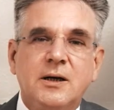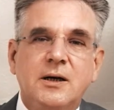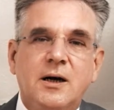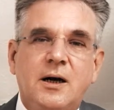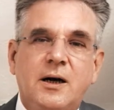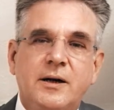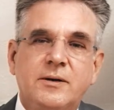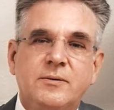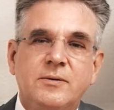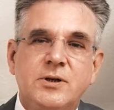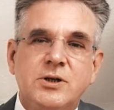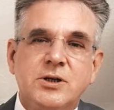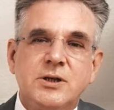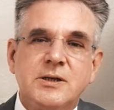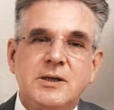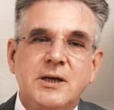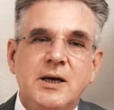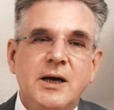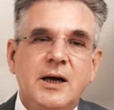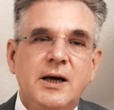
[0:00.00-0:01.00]

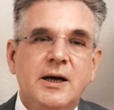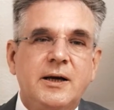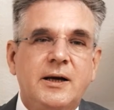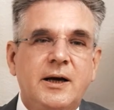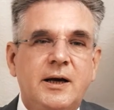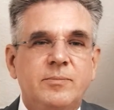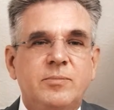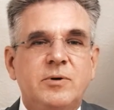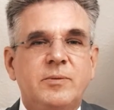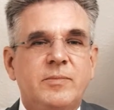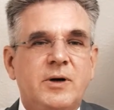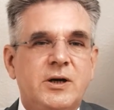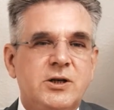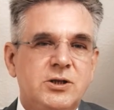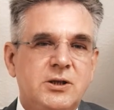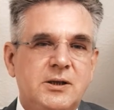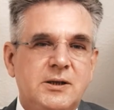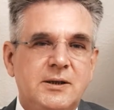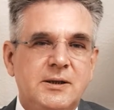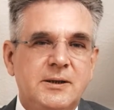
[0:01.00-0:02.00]
cartridges can be
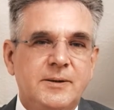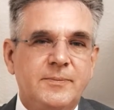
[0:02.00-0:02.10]
measured.